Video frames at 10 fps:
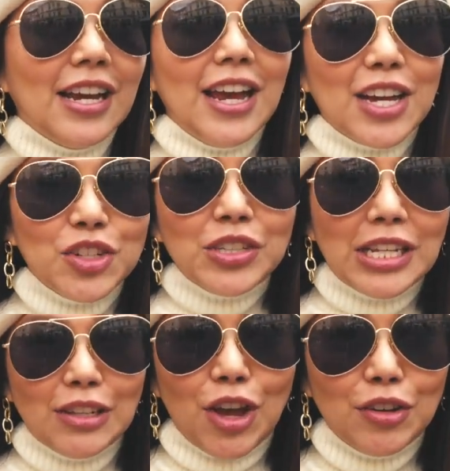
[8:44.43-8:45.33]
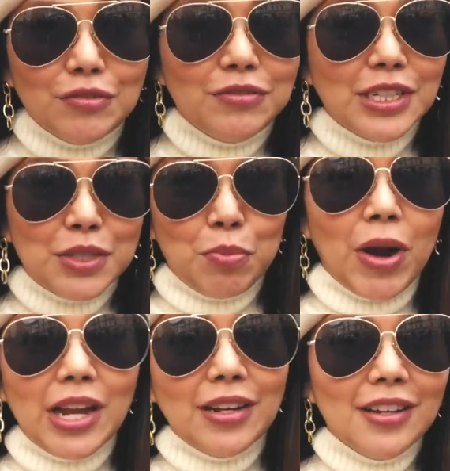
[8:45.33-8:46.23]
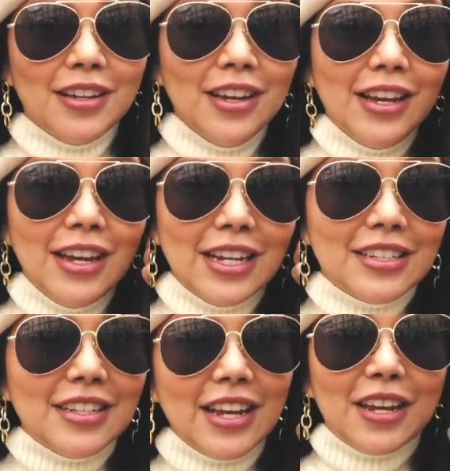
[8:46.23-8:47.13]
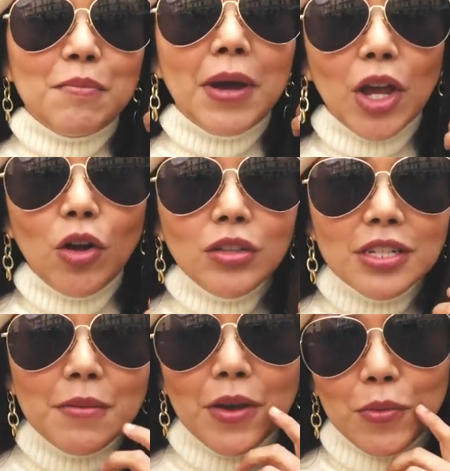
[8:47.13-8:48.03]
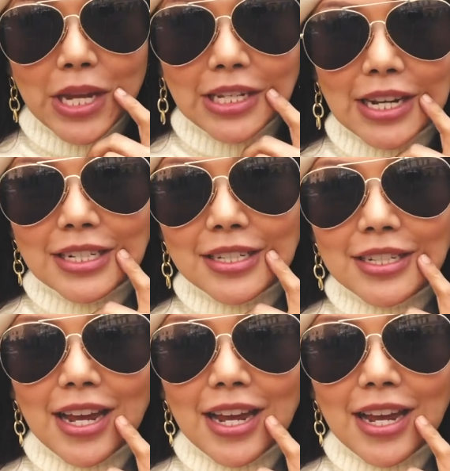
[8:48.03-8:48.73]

Actually love is bread. It's like my ultimate weakness.